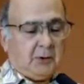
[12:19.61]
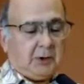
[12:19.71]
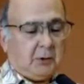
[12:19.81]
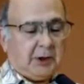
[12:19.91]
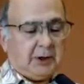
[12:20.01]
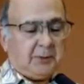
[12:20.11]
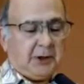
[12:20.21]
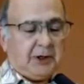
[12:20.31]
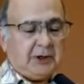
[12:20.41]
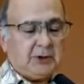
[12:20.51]
We want a
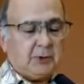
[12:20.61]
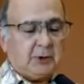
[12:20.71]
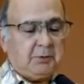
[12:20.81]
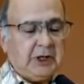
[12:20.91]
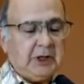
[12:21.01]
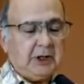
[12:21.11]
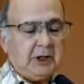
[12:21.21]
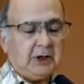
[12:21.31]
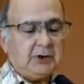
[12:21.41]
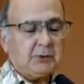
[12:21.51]
place where
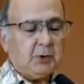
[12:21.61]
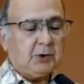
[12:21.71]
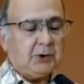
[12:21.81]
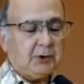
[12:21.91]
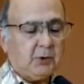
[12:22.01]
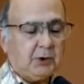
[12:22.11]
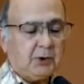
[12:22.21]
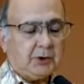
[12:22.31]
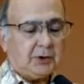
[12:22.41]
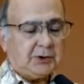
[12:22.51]
meaning is more than
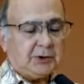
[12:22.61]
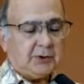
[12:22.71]
words.